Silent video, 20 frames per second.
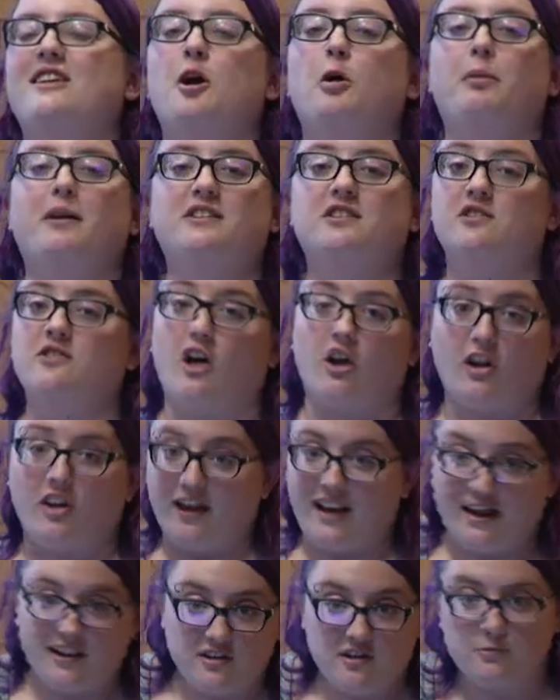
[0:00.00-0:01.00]
Neopixels on,
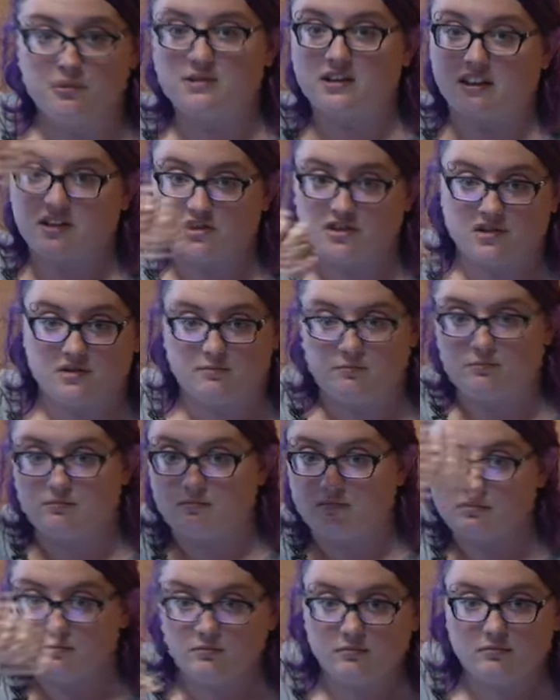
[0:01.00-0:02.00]
all I have to do is like just
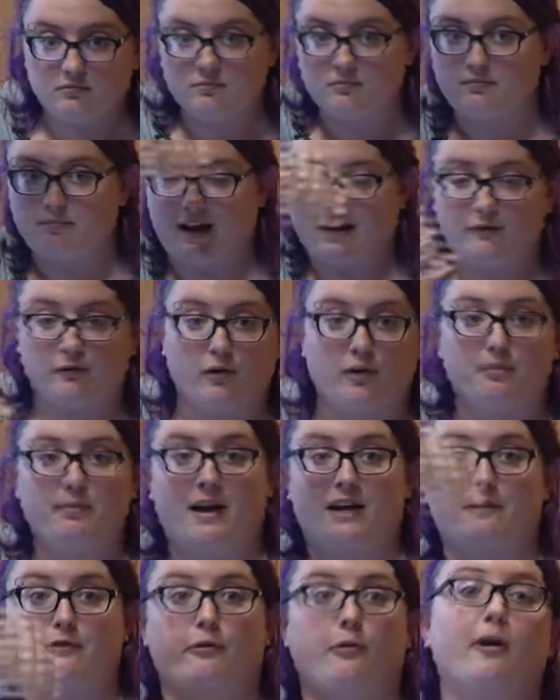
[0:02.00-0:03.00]
back and forth,
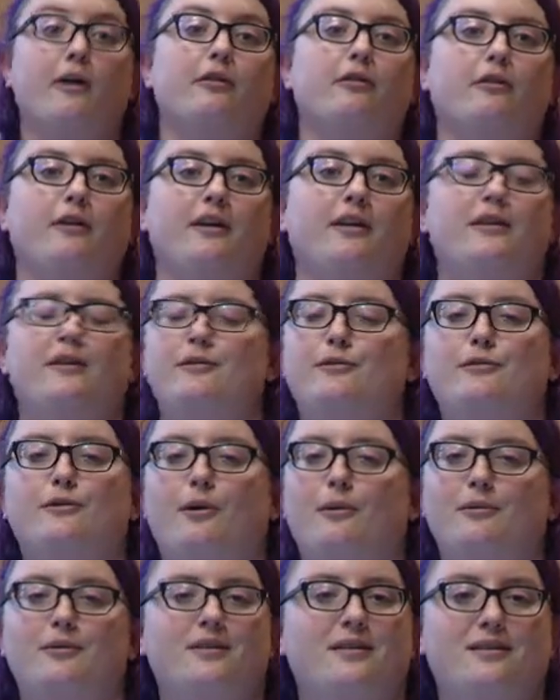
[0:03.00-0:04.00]
back and forth. Like you
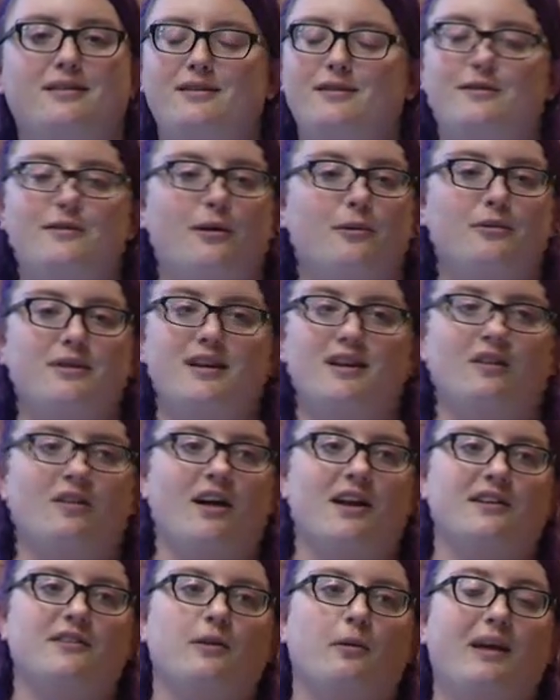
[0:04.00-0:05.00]
don't you don't need a
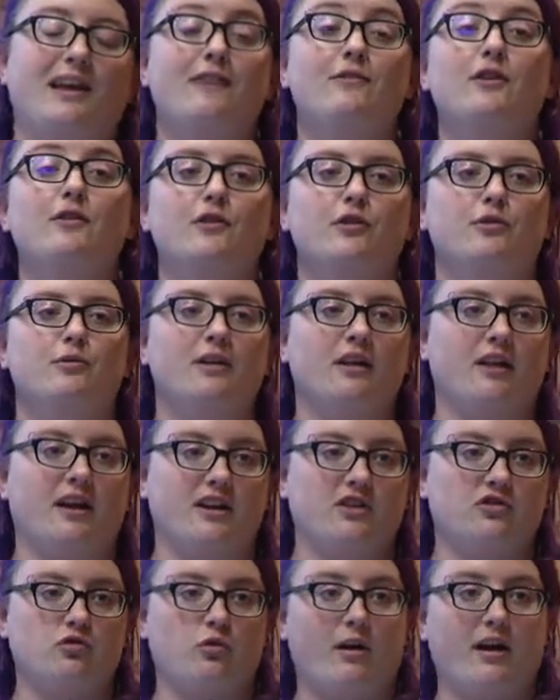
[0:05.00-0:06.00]
lot of sewing. Even if you're doing
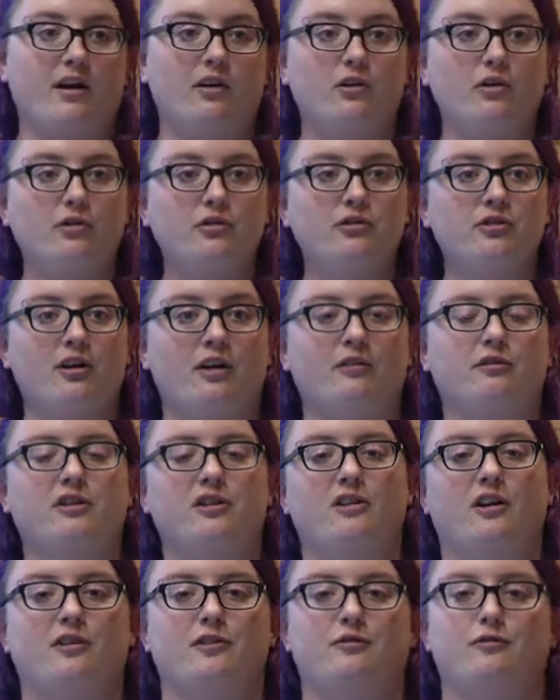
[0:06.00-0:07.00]
like trails of
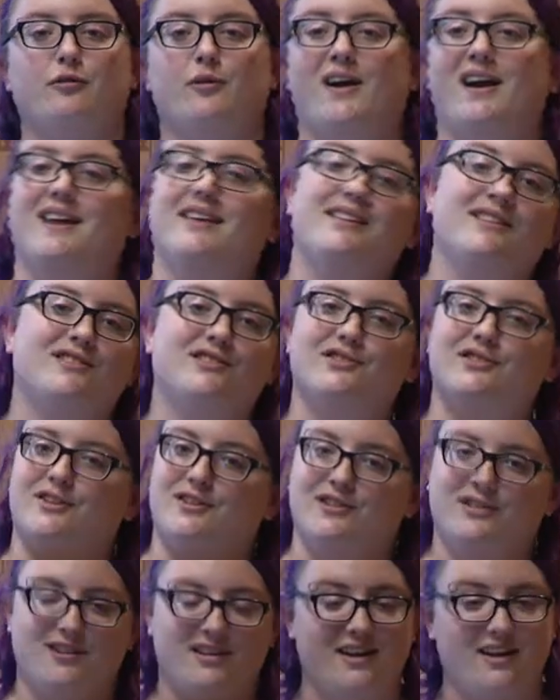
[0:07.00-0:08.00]
conductive thread, it's
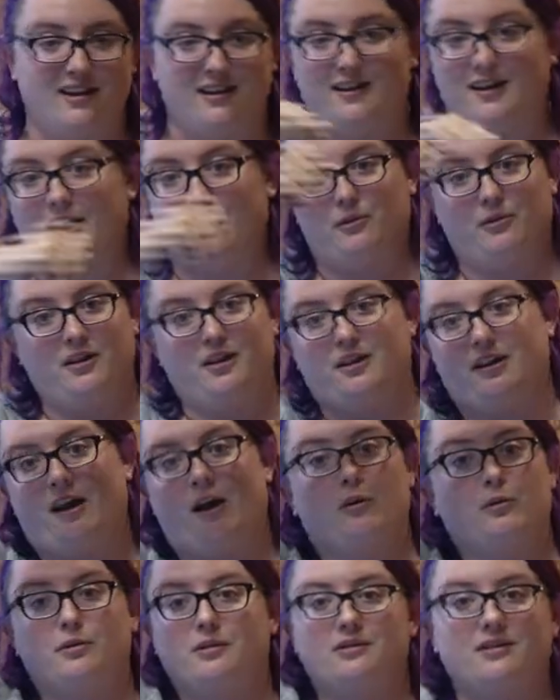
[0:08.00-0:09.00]
just in out, in
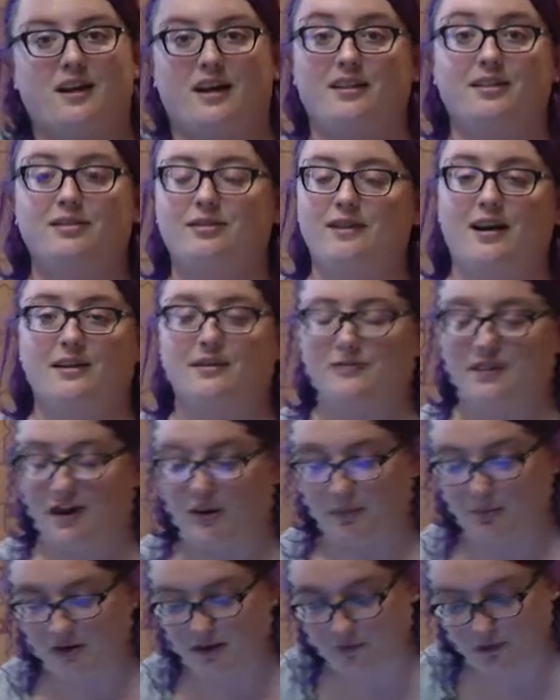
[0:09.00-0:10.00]
out. Not not
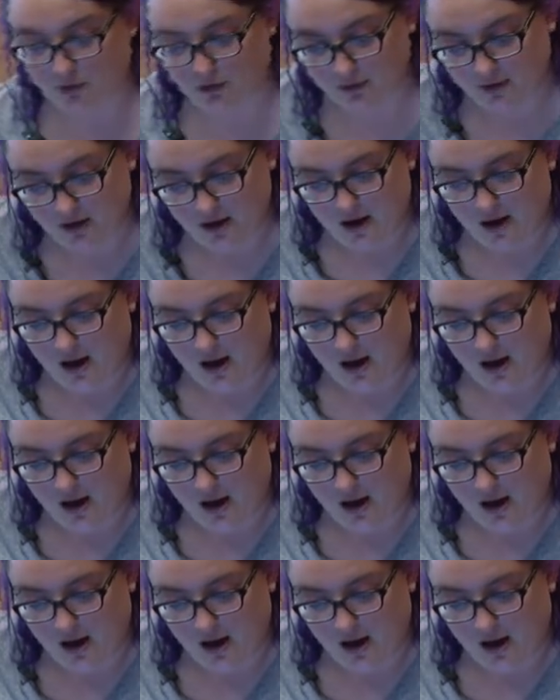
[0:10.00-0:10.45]
terribly difficult.